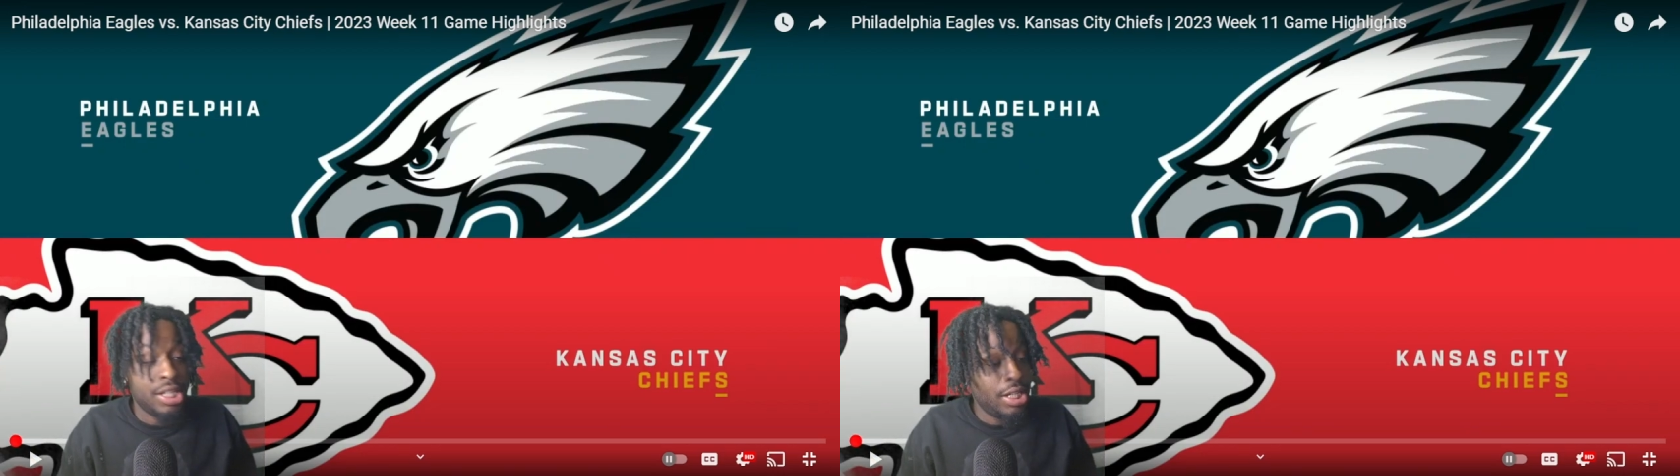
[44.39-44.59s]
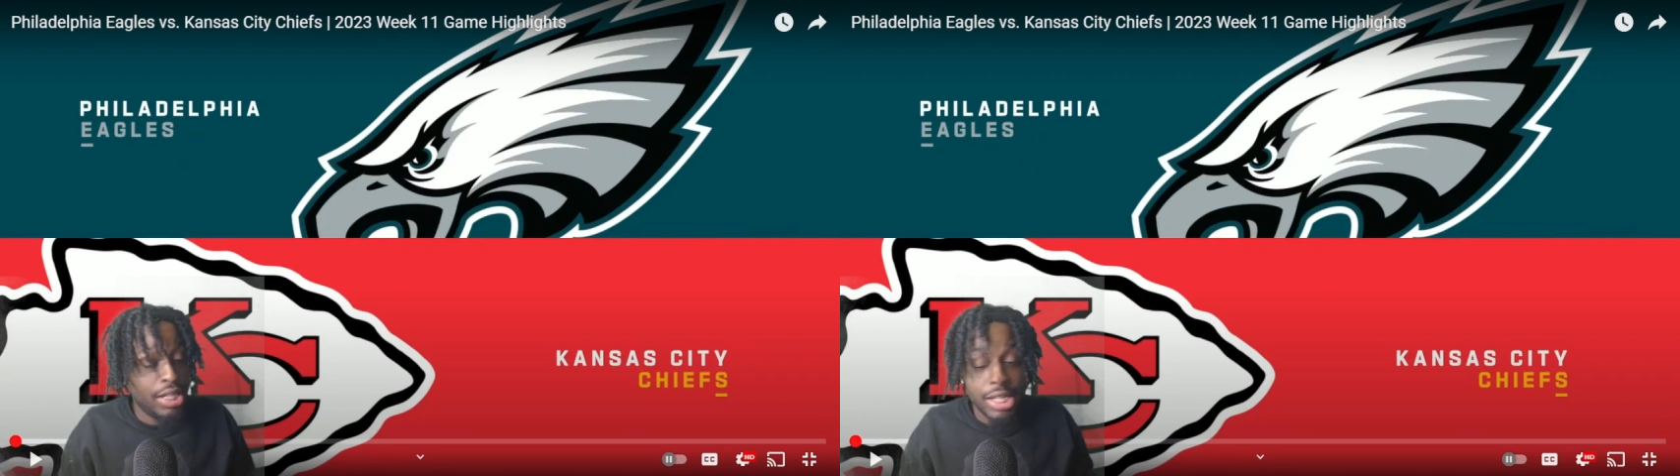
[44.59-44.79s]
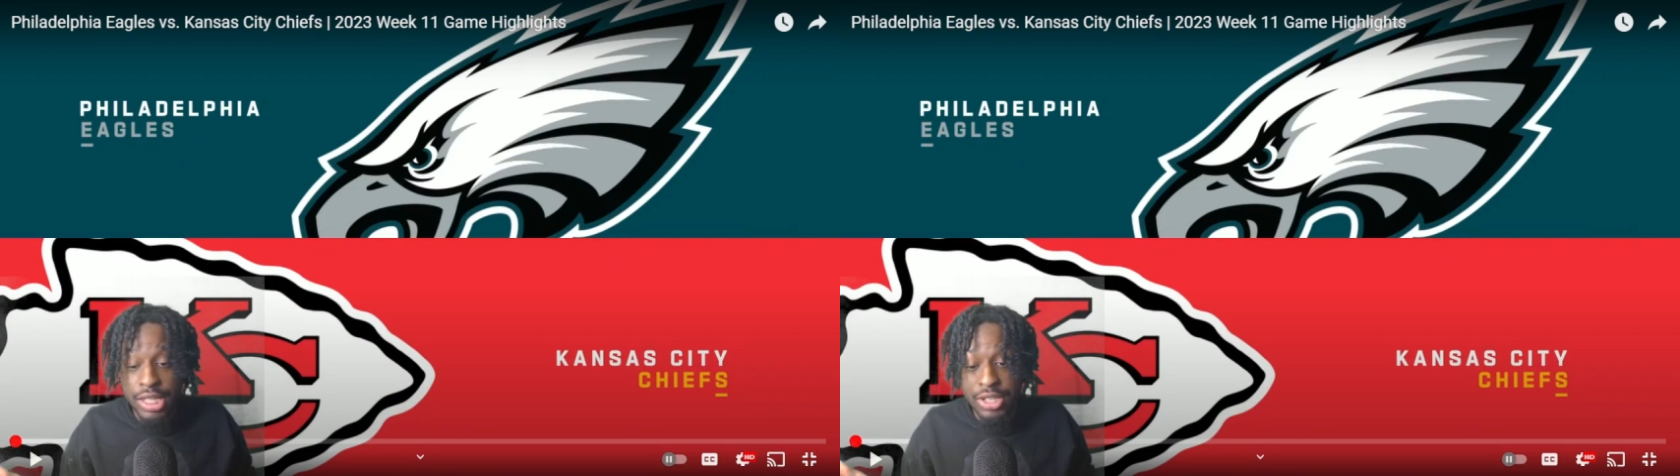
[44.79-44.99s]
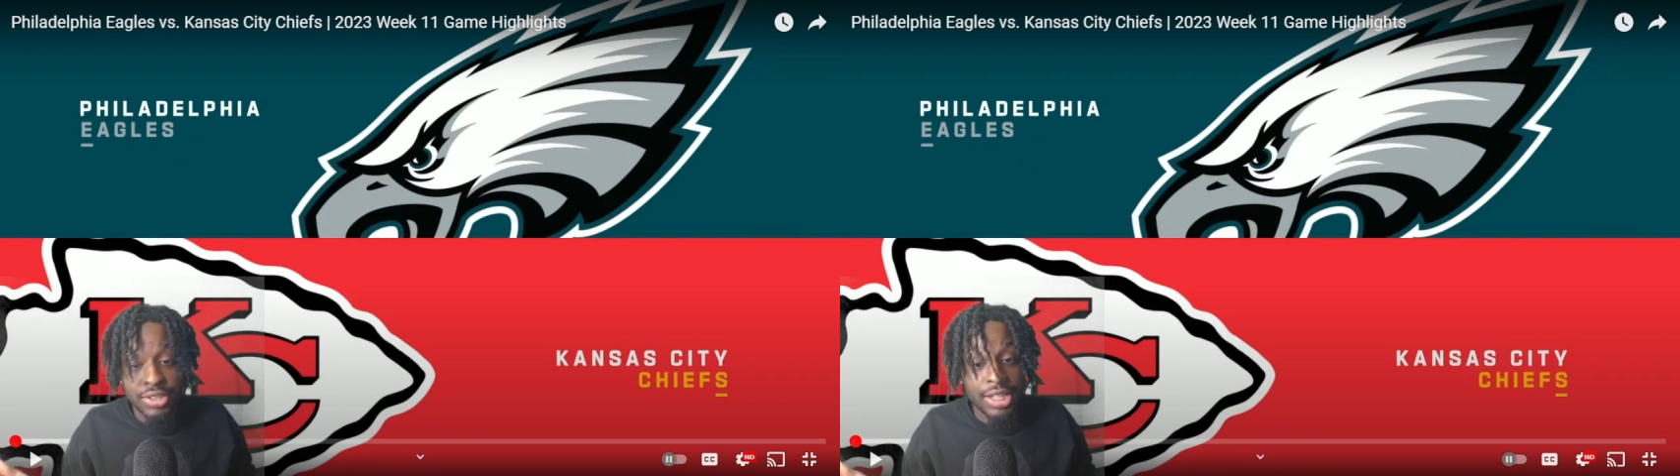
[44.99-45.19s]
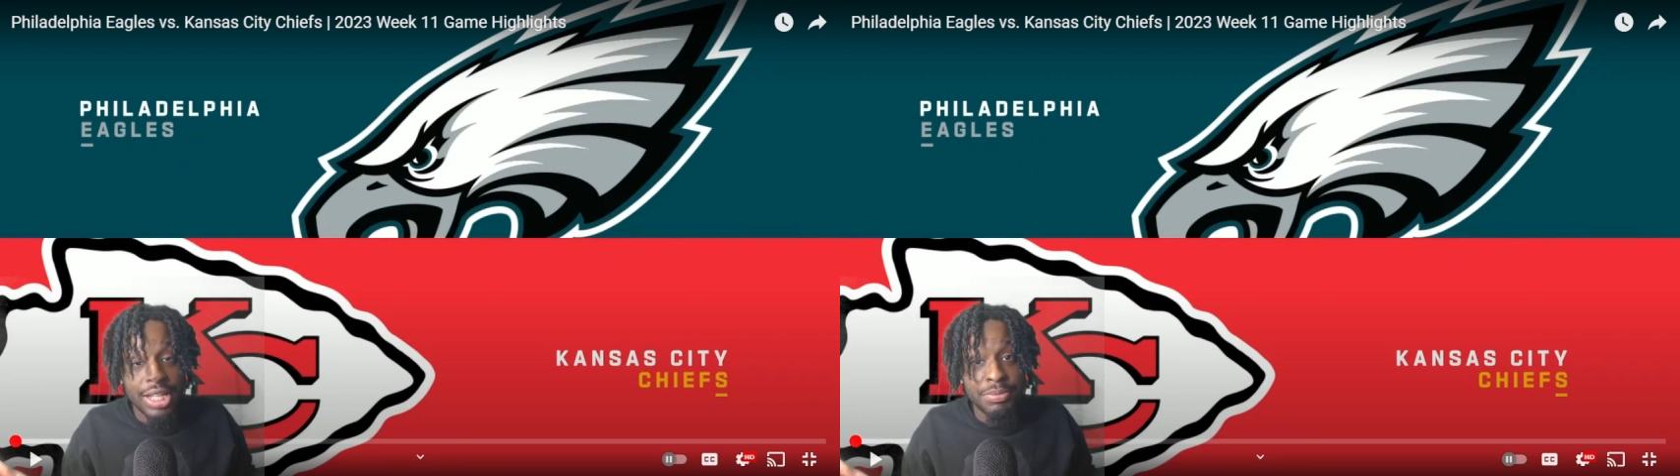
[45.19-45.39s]
I ain't
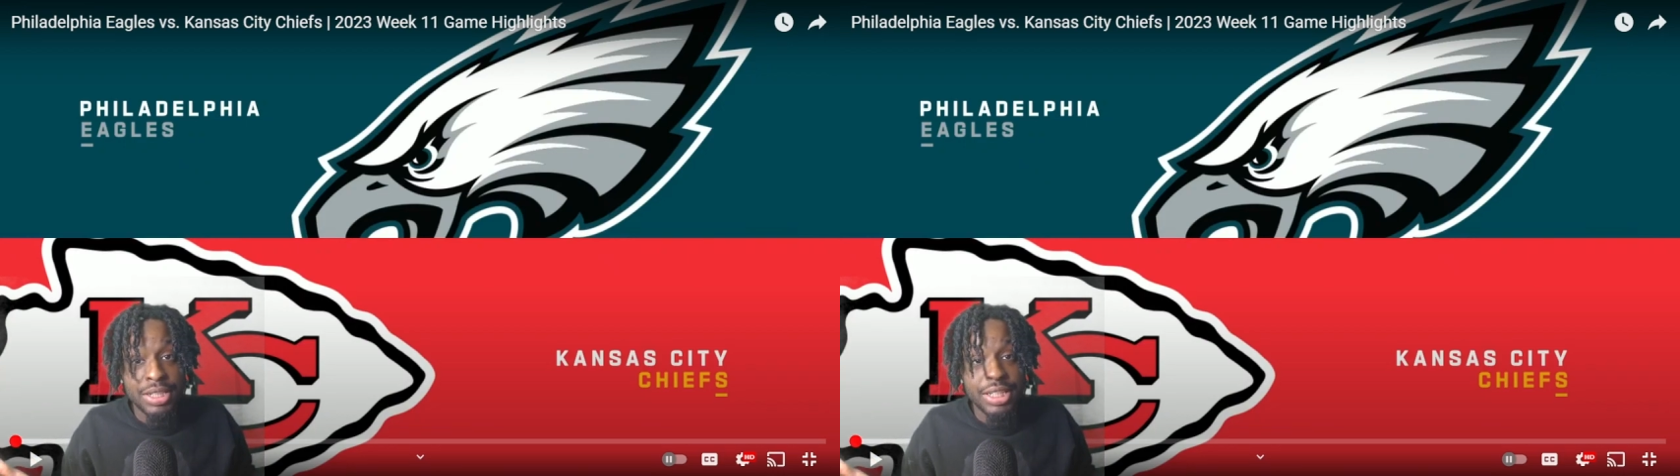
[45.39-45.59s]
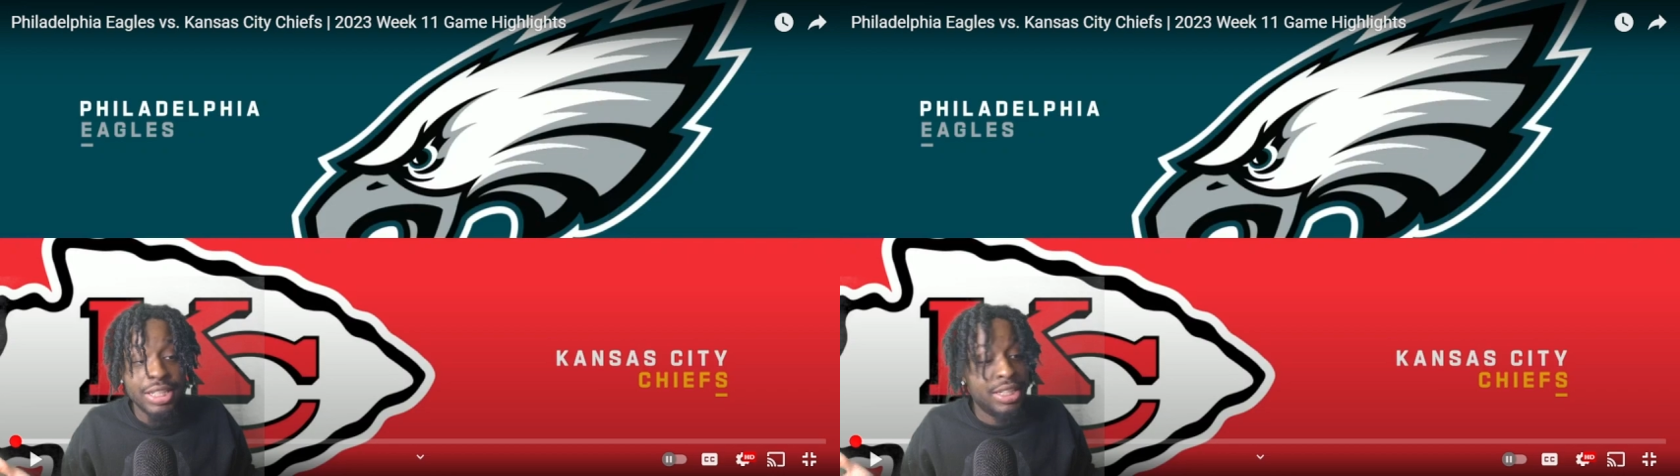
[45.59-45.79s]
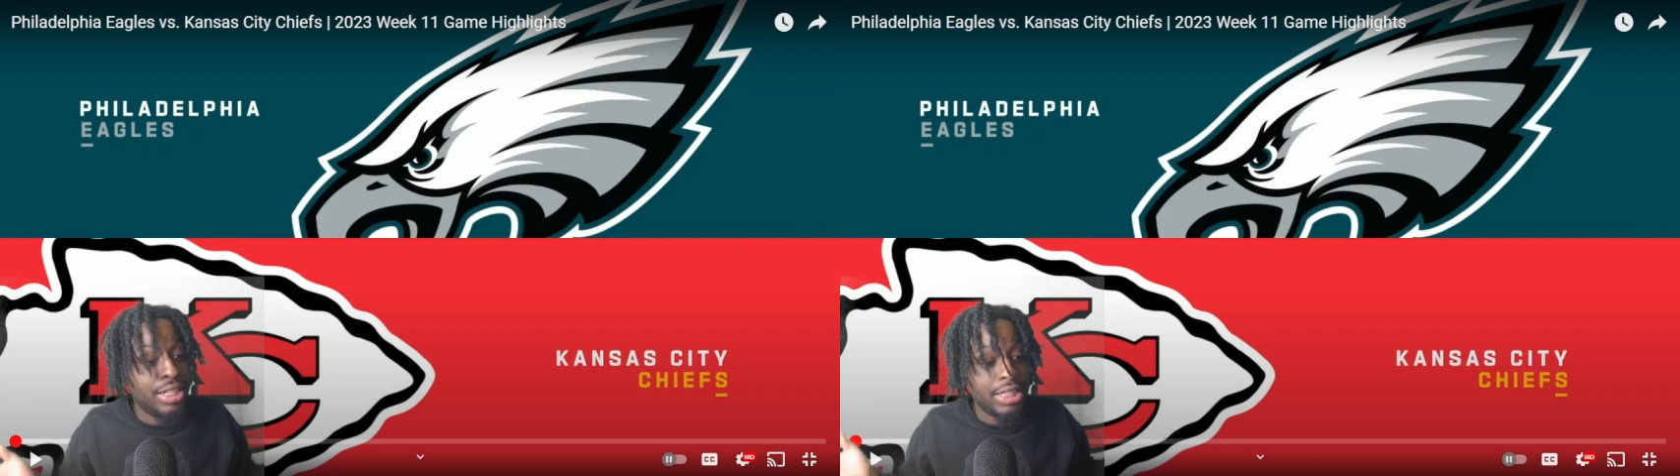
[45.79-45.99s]
gonna lie, my nigga.